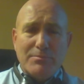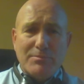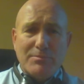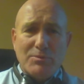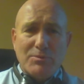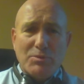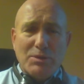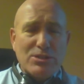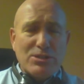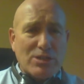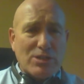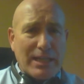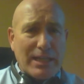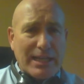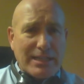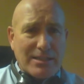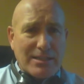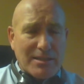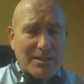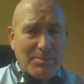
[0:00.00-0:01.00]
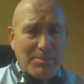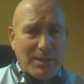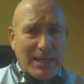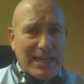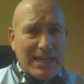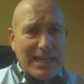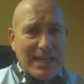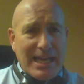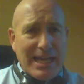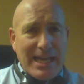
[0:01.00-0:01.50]
when selecting a
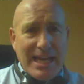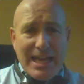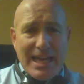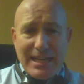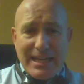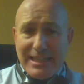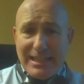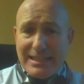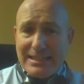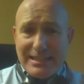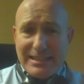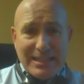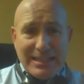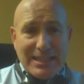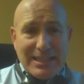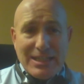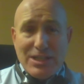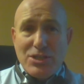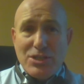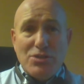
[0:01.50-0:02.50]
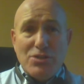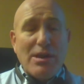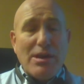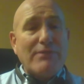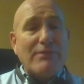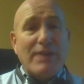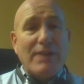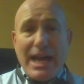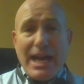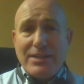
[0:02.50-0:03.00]
plan. And you
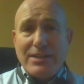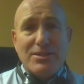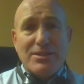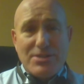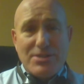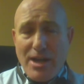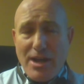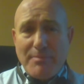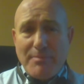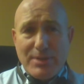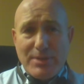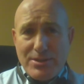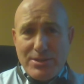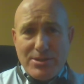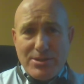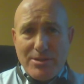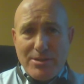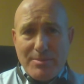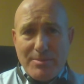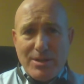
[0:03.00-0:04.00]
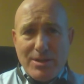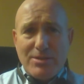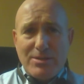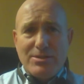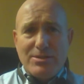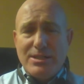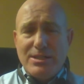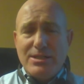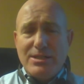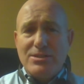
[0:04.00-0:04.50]
have got to shop this year
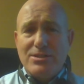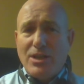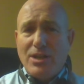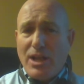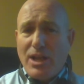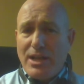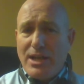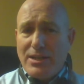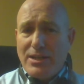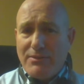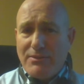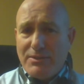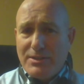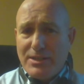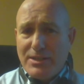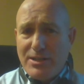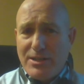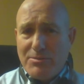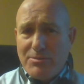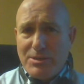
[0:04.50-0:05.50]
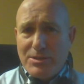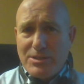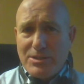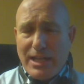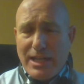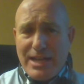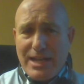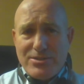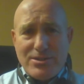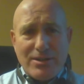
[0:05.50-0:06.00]
because it is a lot different than it was
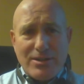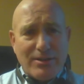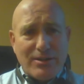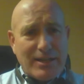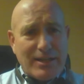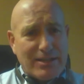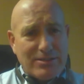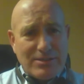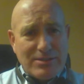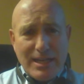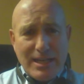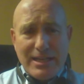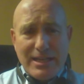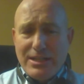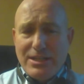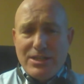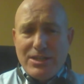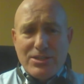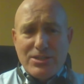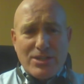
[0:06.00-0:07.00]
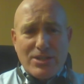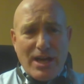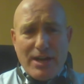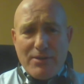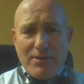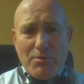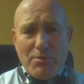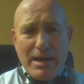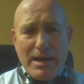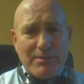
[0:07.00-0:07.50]
last year. Like I say,
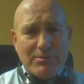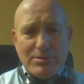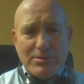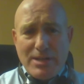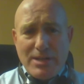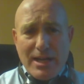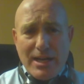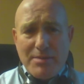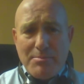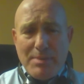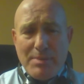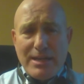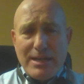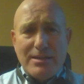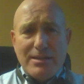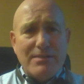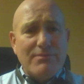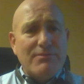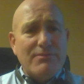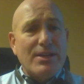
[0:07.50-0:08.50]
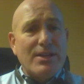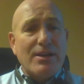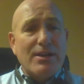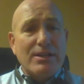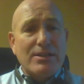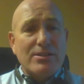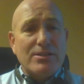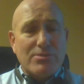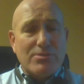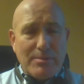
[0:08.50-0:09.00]
Scott and White was not competitive. They're
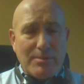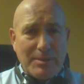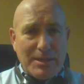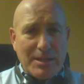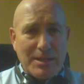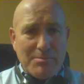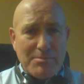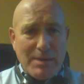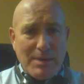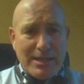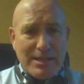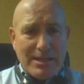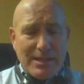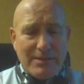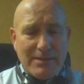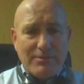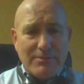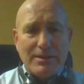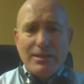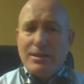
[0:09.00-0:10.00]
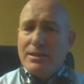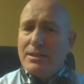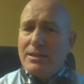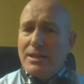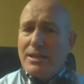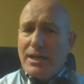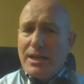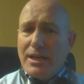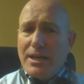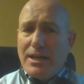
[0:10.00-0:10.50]
extremely competitive.
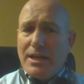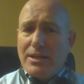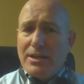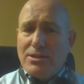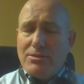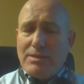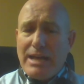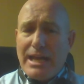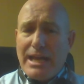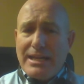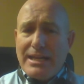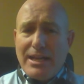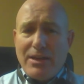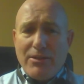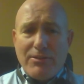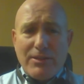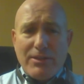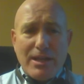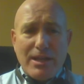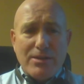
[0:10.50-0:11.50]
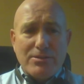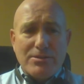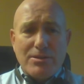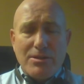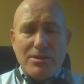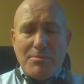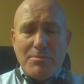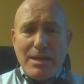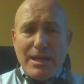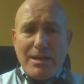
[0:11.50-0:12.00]
United Healthcare is
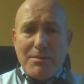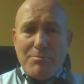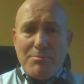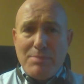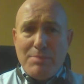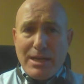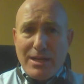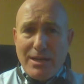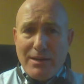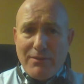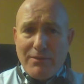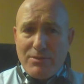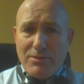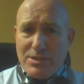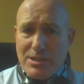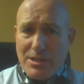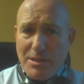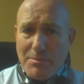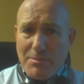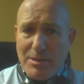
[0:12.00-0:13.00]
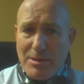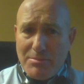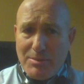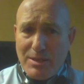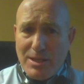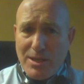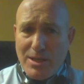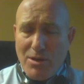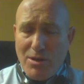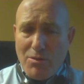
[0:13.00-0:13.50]
going to make a big difference in the
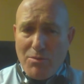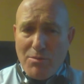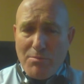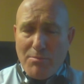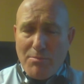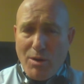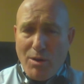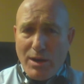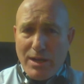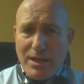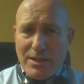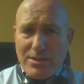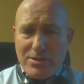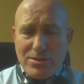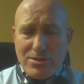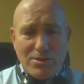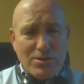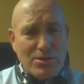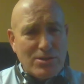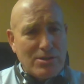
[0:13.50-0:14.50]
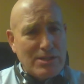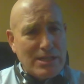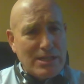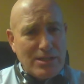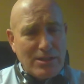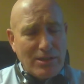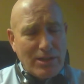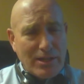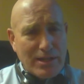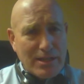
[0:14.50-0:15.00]
PPO market, so you need
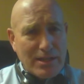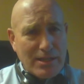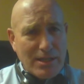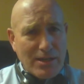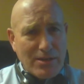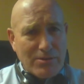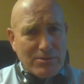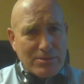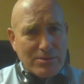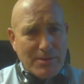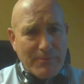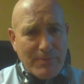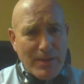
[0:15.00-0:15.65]
to look at those.